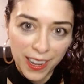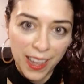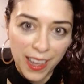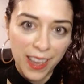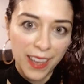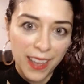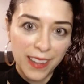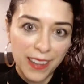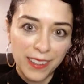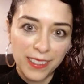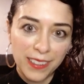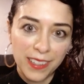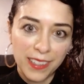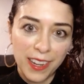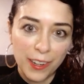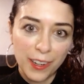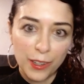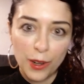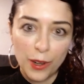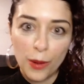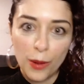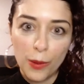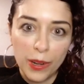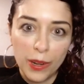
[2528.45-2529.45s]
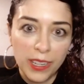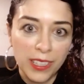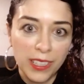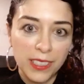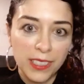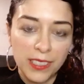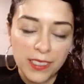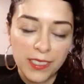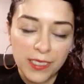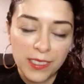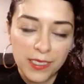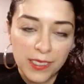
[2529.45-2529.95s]
And I don't know what
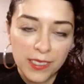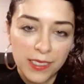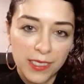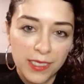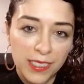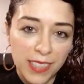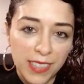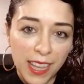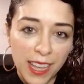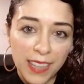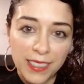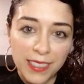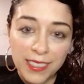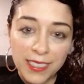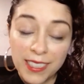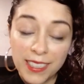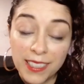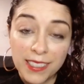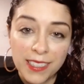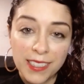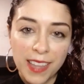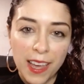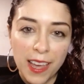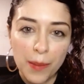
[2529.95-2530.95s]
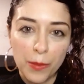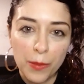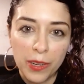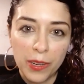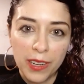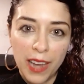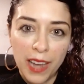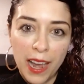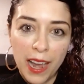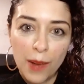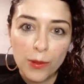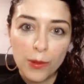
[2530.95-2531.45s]
he's said since then, but
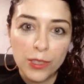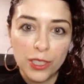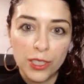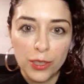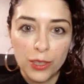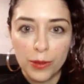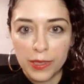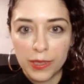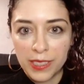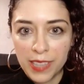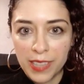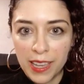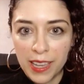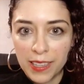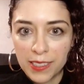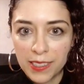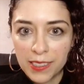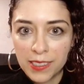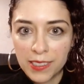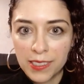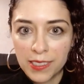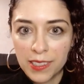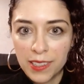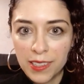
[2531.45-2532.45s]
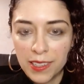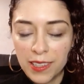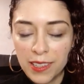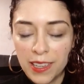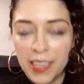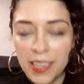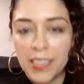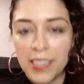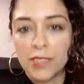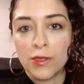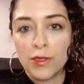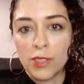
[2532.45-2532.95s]
how would you assess
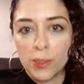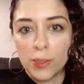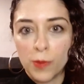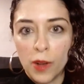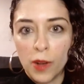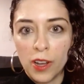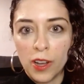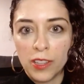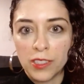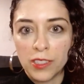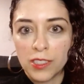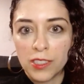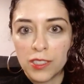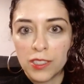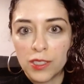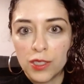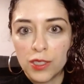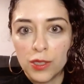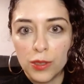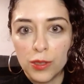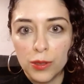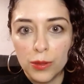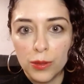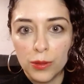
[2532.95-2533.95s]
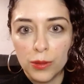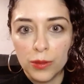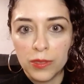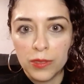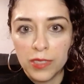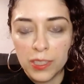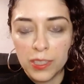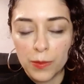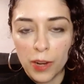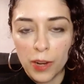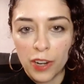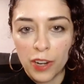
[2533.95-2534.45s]
his response to
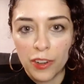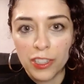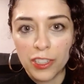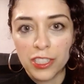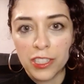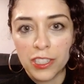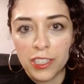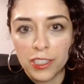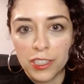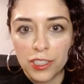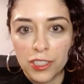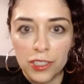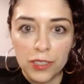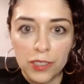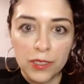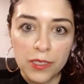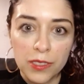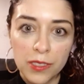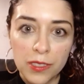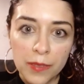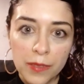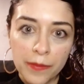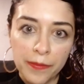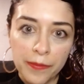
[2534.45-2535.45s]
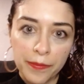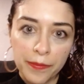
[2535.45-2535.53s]
these migration issues?